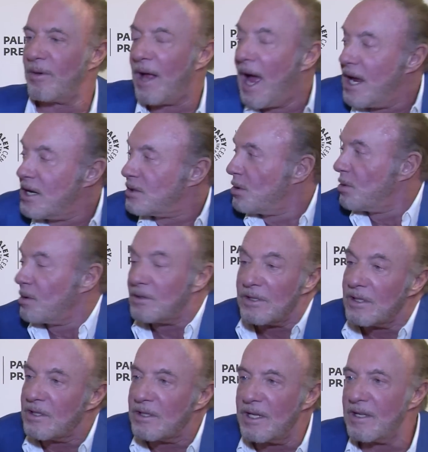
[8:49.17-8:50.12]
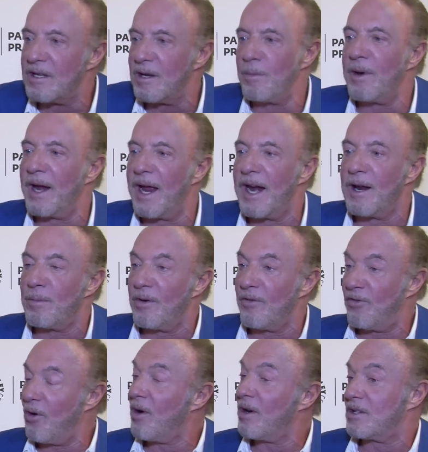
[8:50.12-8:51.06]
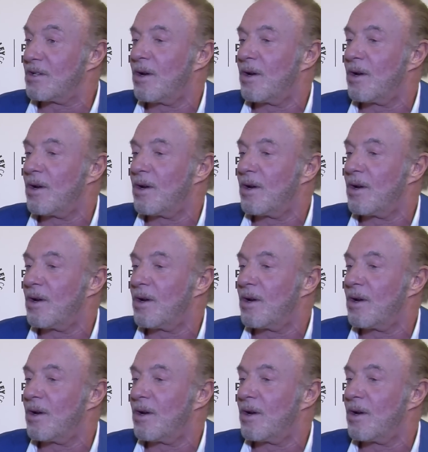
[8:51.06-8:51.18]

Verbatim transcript: guys who were just intimidated before.